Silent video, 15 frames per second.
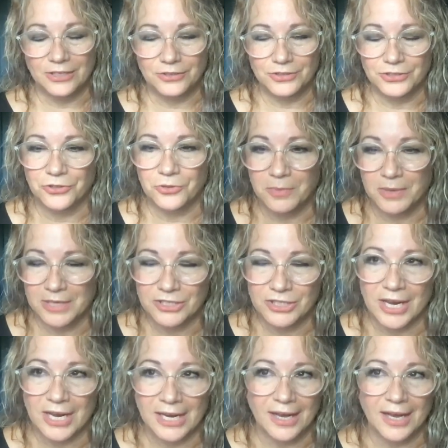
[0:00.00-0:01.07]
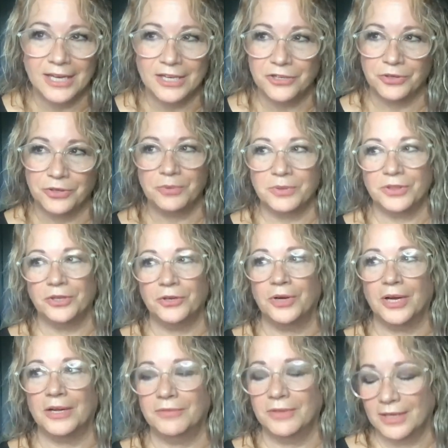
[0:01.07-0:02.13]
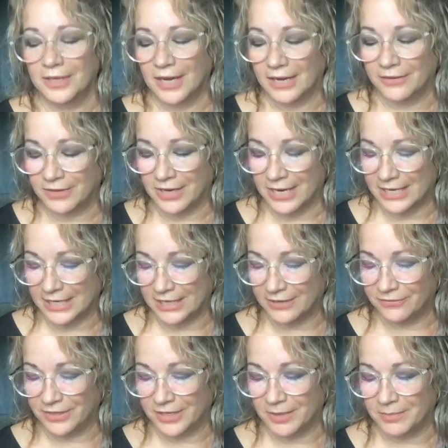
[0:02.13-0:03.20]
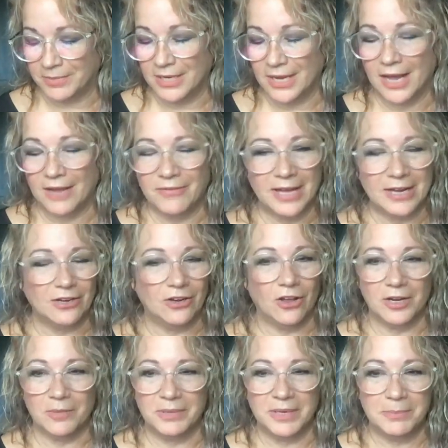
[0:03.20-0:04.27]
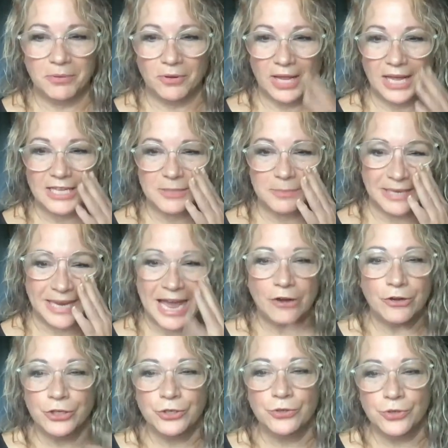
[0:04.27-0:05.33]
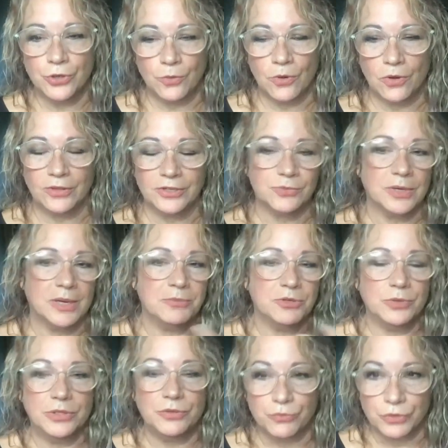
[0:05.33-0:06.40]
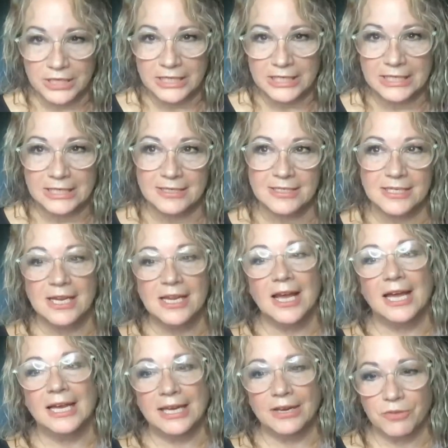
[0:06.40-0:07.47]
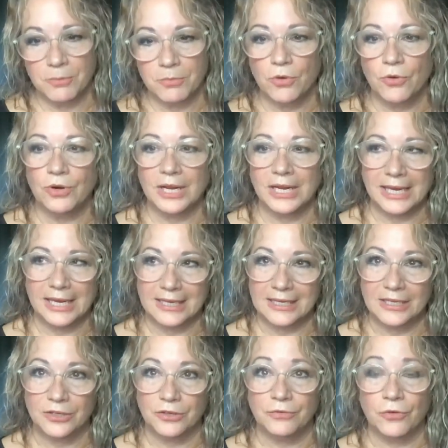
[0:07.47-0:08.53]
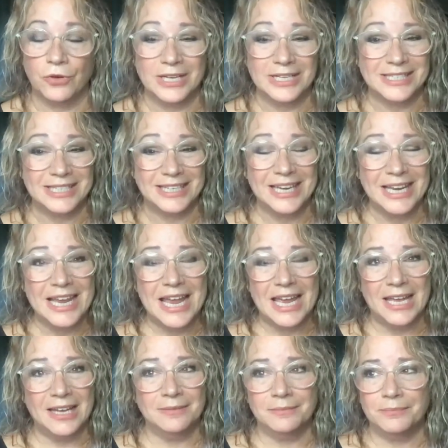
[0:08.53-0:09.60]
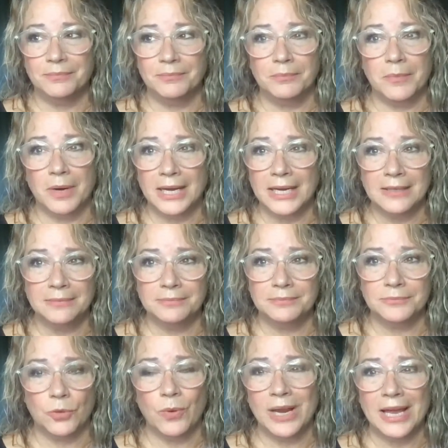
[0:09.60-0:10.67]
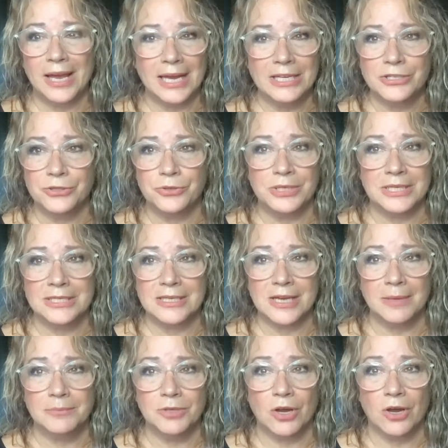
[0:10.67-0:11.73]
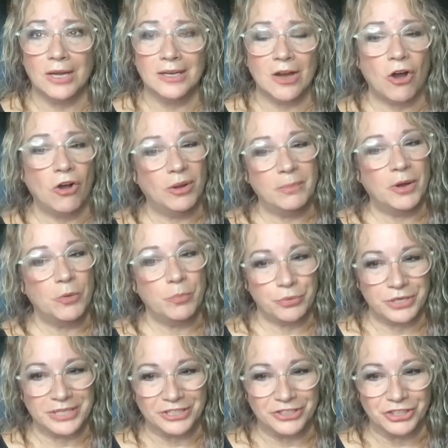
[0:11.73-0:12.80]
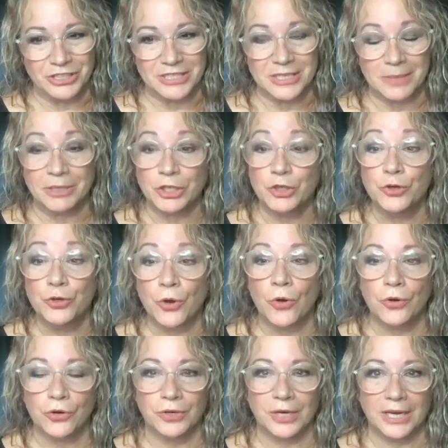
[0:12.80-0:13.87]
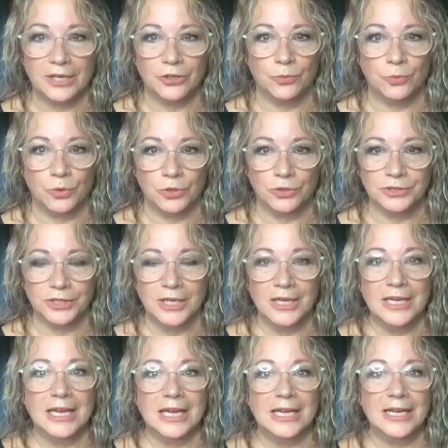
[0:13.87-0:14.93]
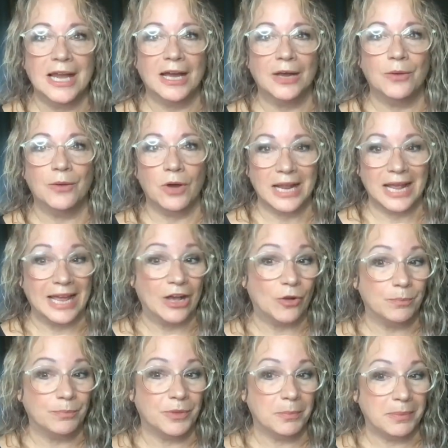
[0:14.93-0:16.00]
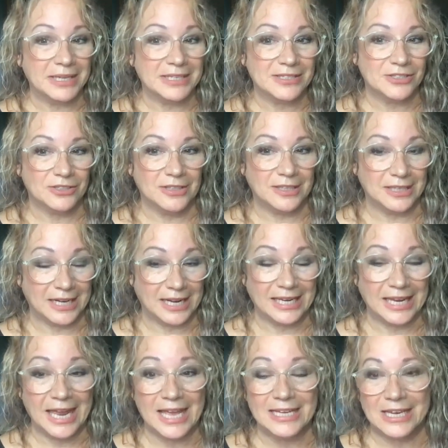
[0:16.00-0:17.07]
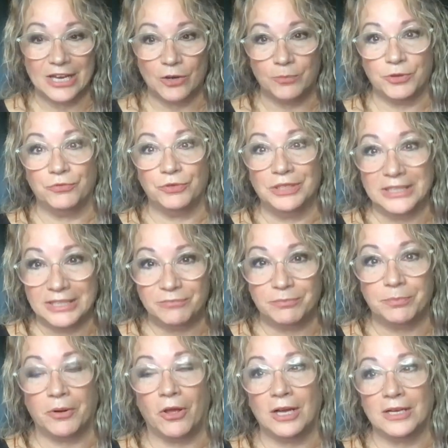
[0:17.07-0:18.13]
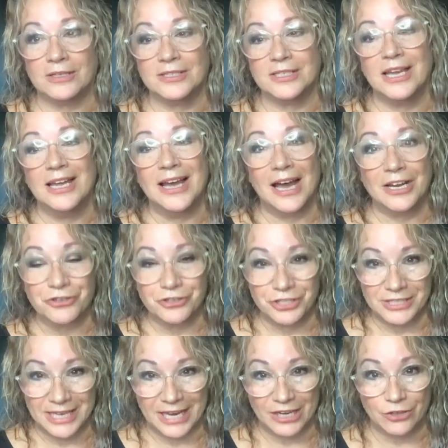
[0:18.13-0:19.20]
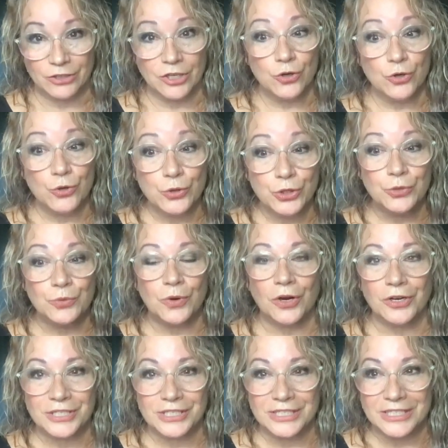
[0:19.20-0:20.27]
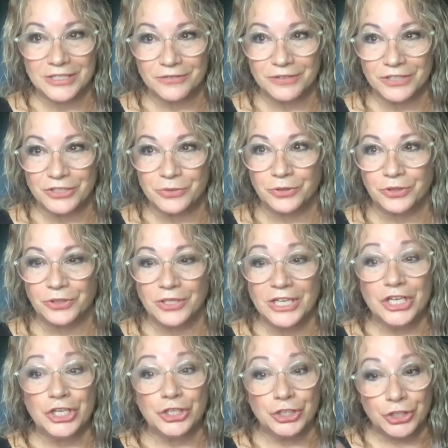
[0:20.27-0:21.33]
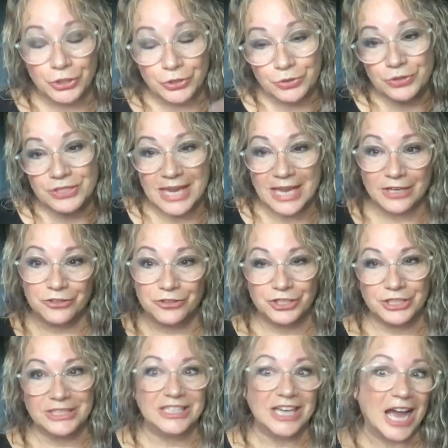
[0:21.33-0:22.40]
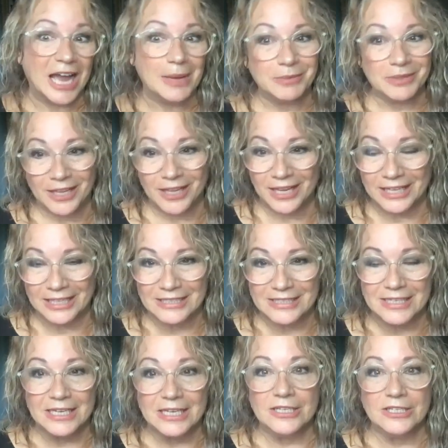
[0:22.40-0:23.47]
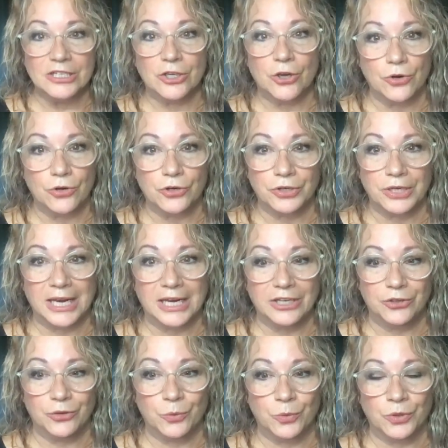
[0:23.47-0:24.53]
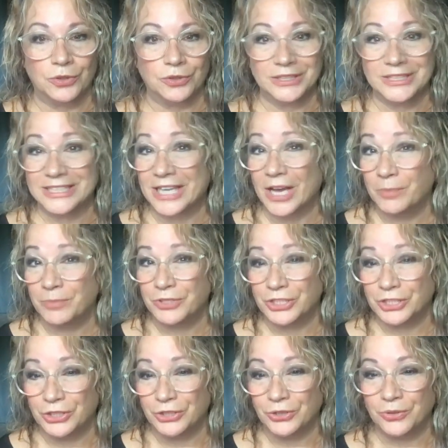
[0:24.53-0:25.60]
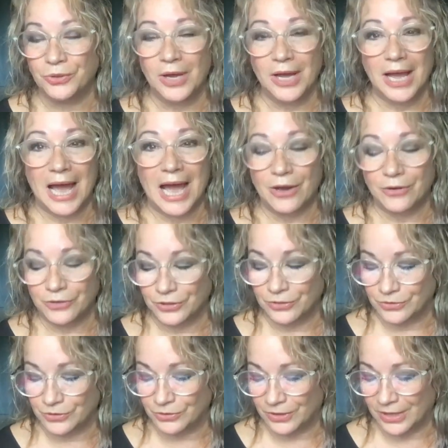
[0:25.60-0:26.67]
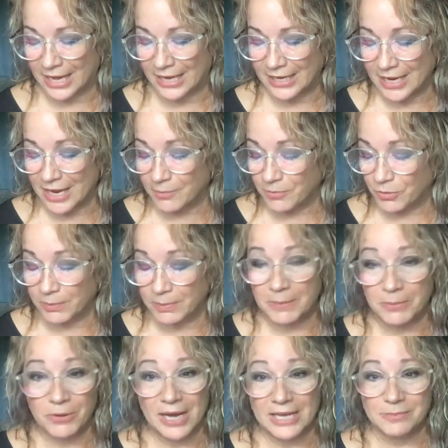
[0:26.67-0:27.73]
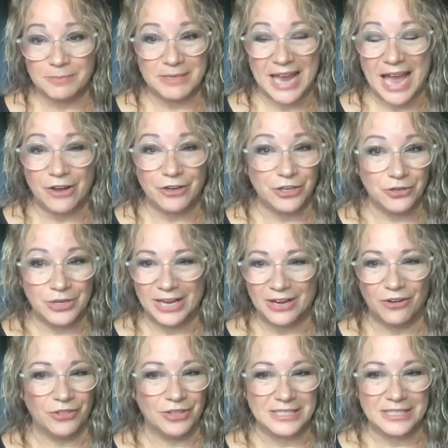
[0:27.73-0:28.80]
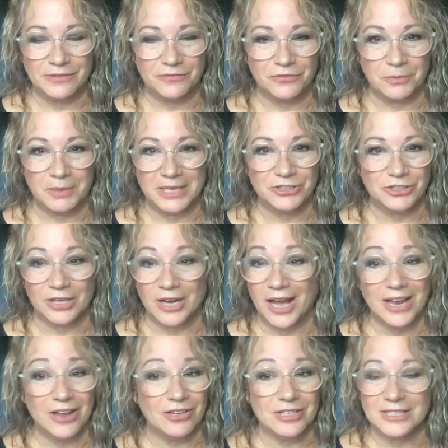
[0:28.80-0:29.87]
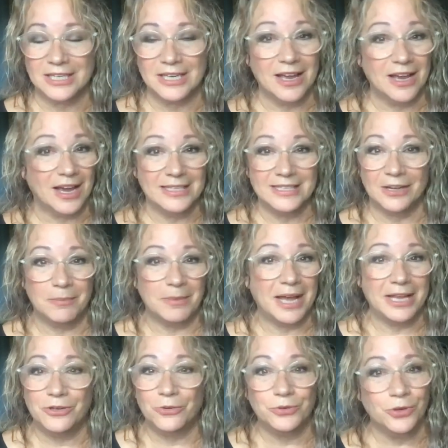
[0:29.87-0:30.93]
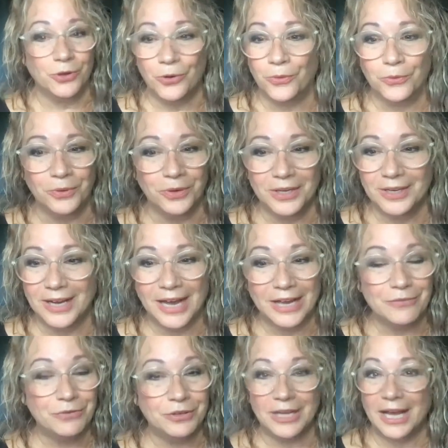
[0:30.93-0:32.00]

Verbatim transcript: you so much. I, I agree with you. I've I've kind of given up. I've had a lot of people ask me, how do you know all this? When I'm doing readings, I get remote, I get clairvoyancy. And my the way I do it is I'm not all about predictions. I'm like, you co-create your world. And I want to help the best that I can to help you relieve blocks, understand who you are as an individual, use energy timelines to co create your world. It's up to you how you do that. But when people ask me, how do you get all this information? I honestly, I tell them, I don't know. I, re-